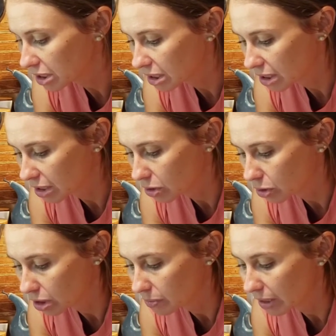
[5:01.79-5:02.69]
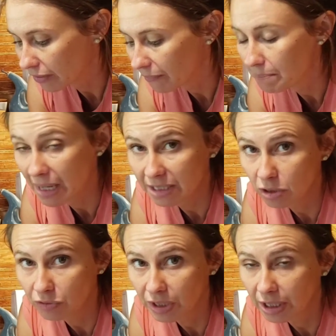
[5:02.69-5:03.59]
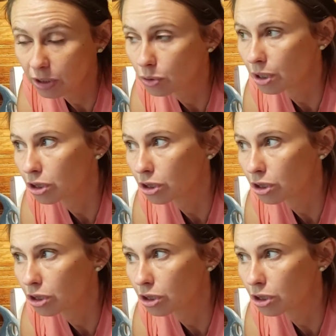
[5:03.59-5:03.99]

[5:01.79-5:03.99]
It's either going to be a mesophilic or a